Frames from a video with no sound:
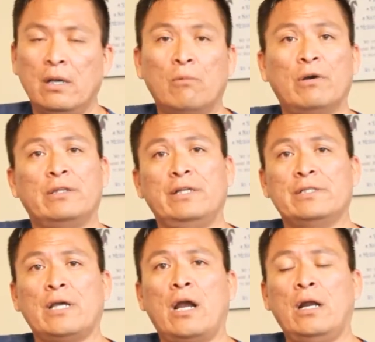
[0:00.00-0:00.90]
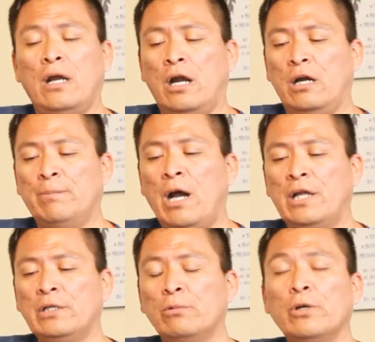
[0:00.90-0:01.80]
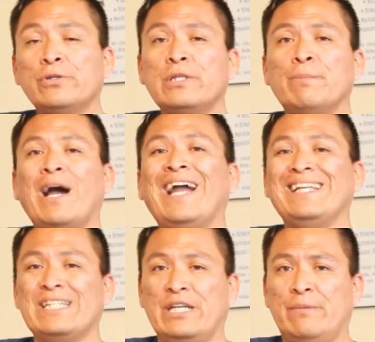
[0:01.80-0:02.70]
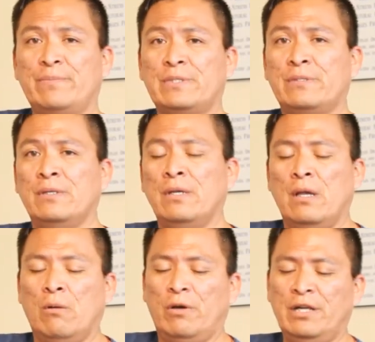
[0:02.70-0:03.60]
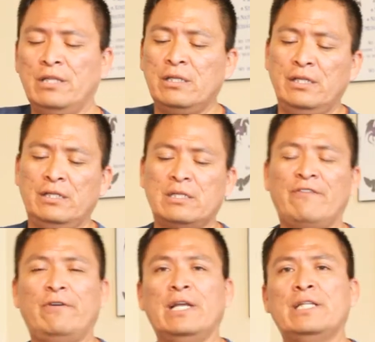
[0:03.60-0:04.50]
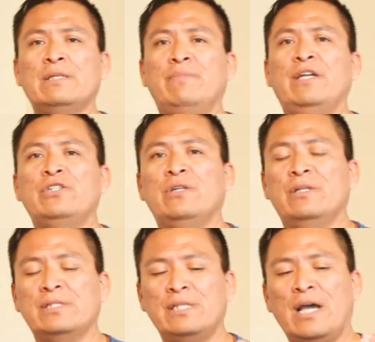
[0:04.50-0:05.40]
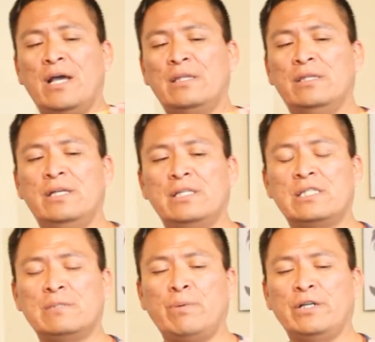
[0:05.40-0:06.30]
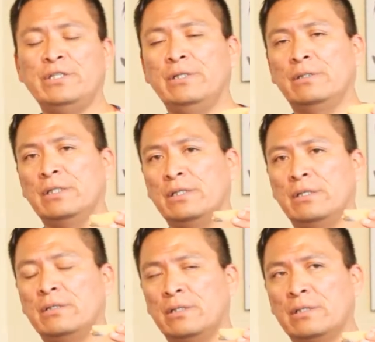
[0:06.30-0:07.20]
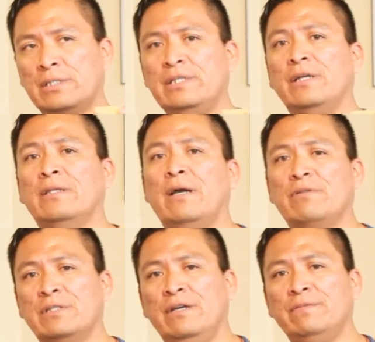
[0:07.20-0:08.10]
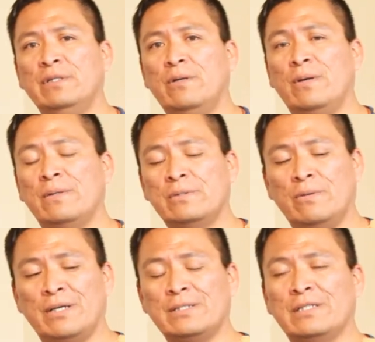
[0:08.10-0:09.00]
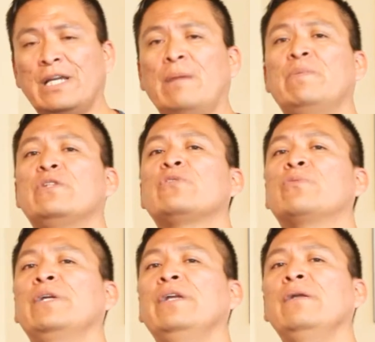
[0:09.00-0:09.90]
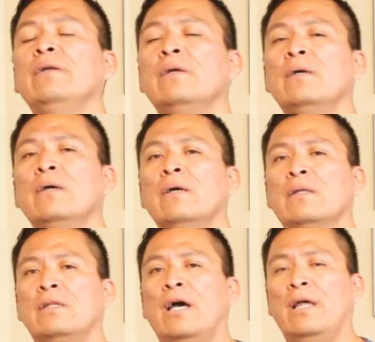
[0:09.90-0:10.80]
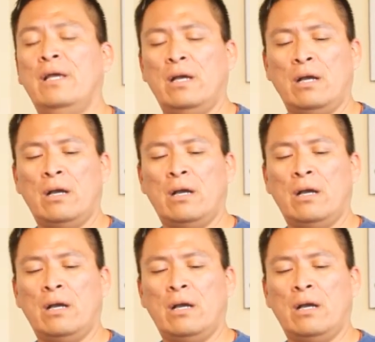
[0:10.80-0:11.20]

What these are ponderosa pine chips. One of the things I forget to mention is that this the stick that was gifted to us, the type of tree that